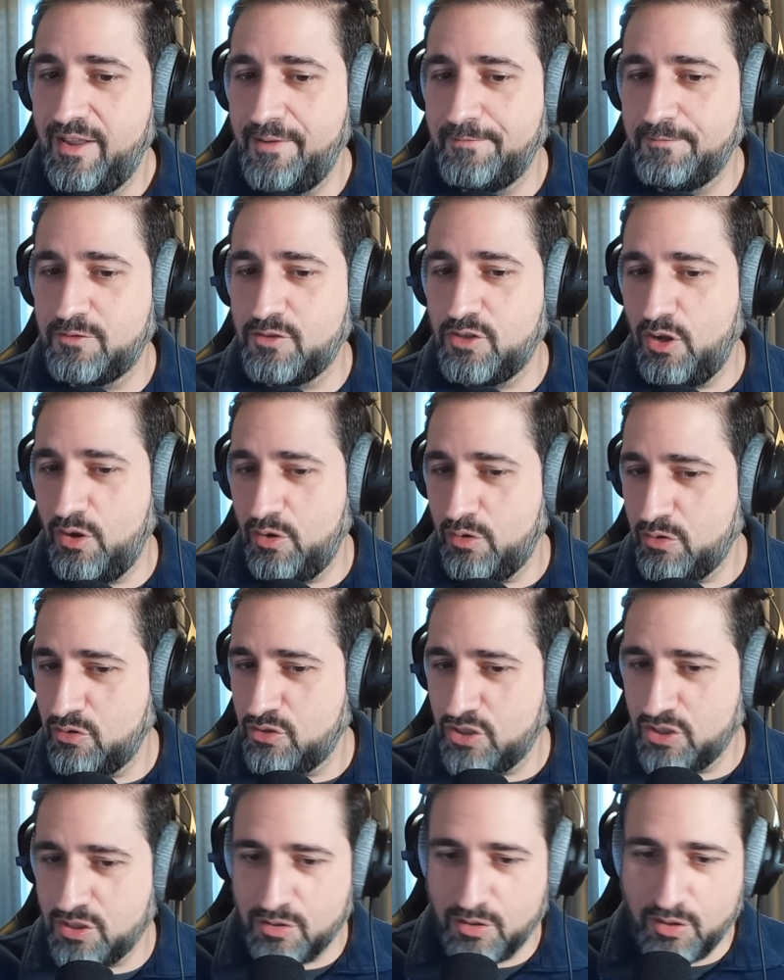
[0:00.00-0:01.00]
And so
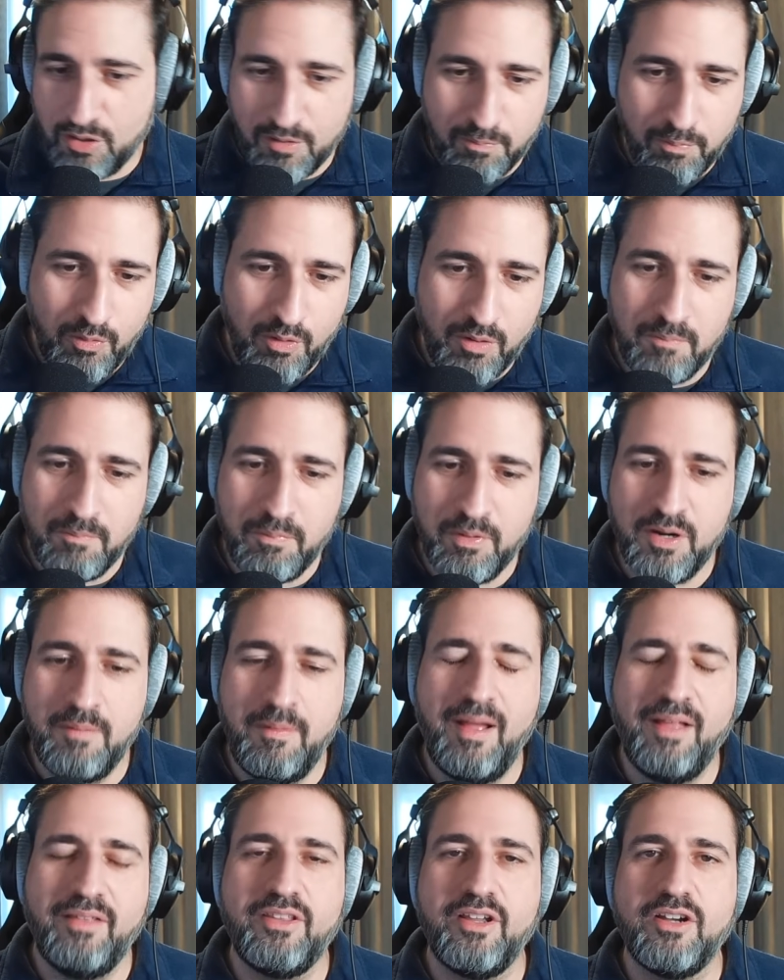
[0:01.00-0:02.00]
you just sort of put him
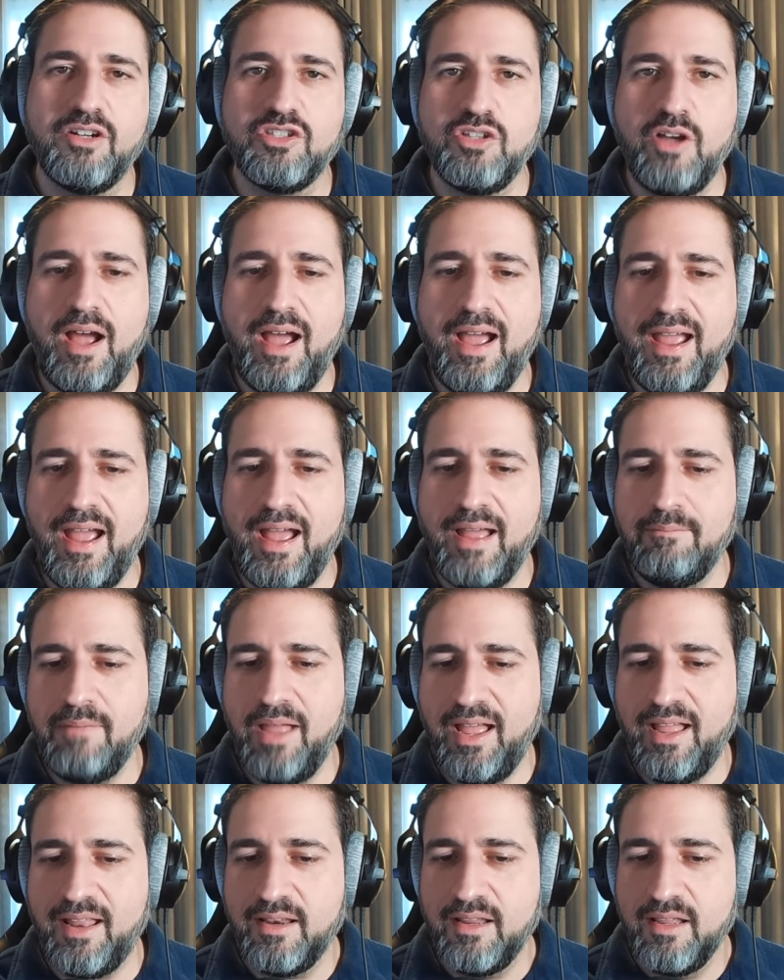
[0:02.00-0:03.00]
out there. So I'm
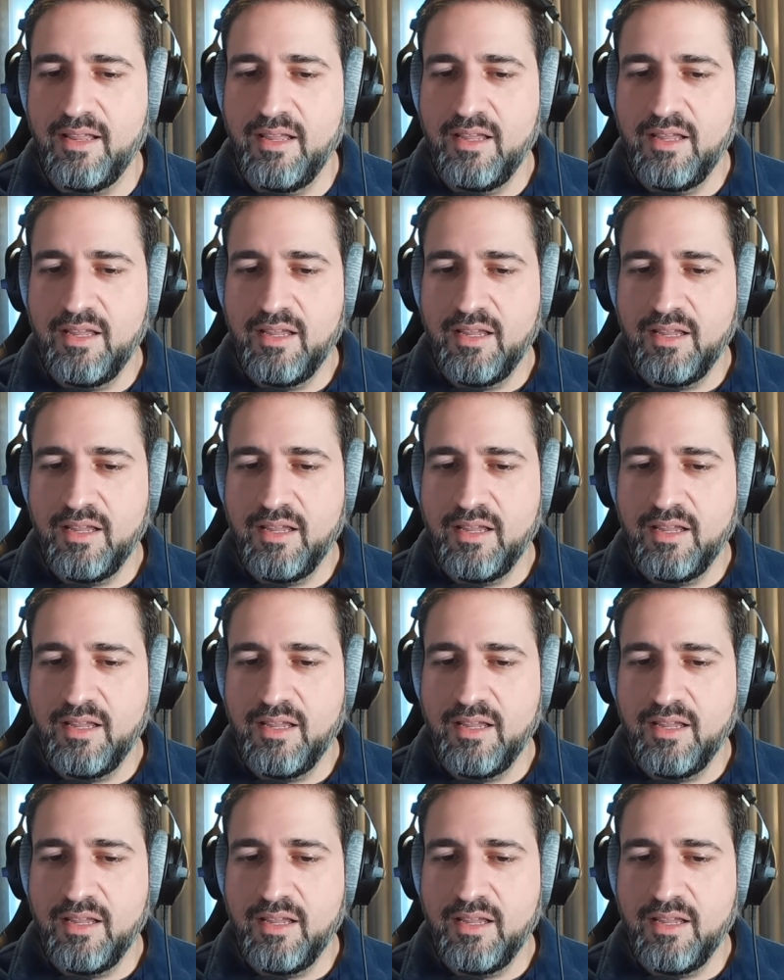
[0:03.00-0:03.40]
not,